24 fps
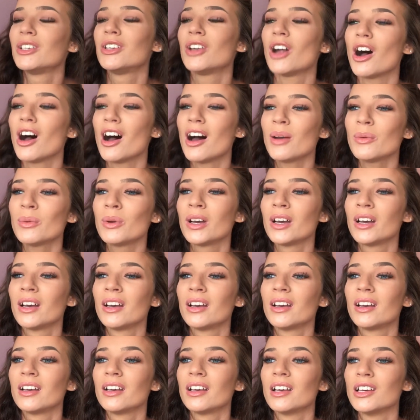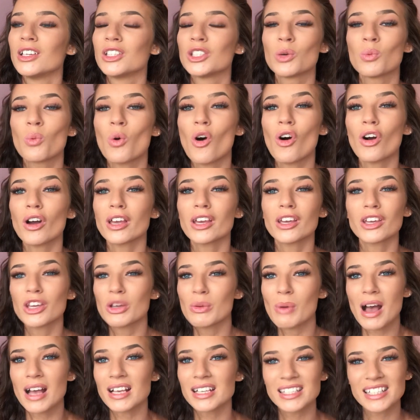No. So why are
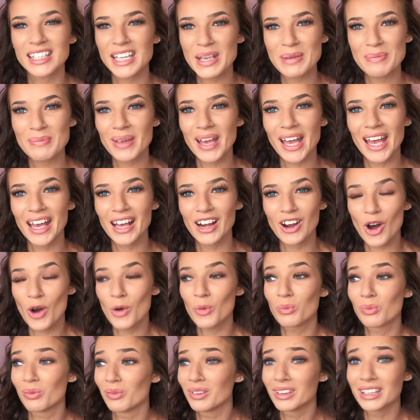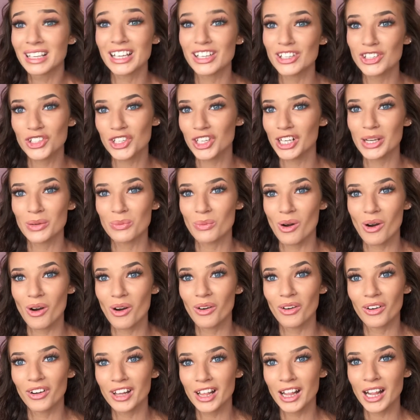you asking me? Like, literally
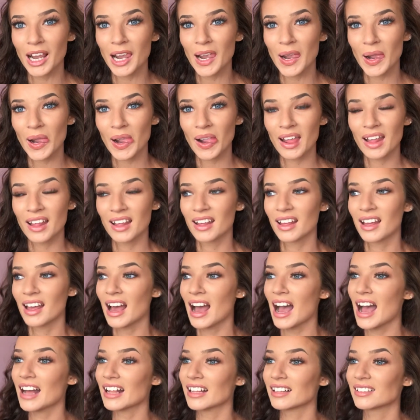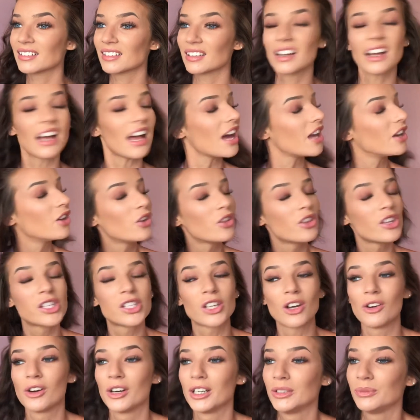why? And another
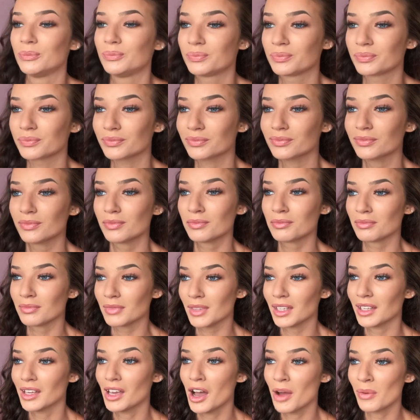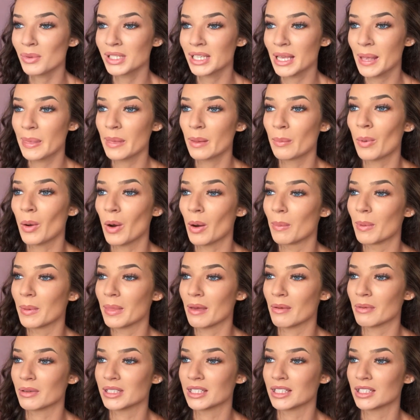time, I was in the pub
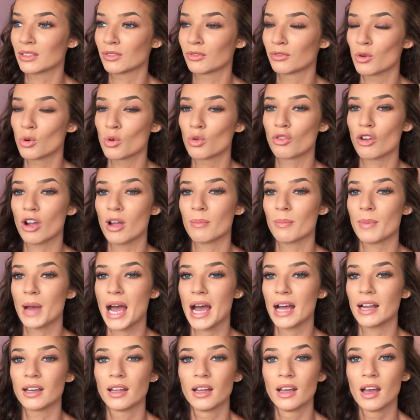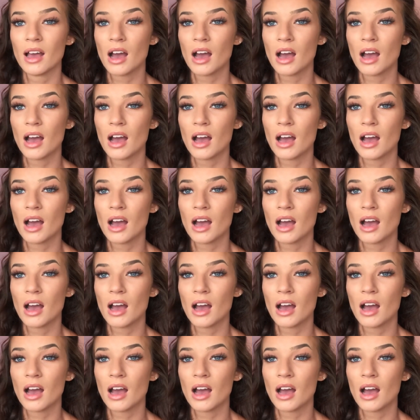and there was this full grown man.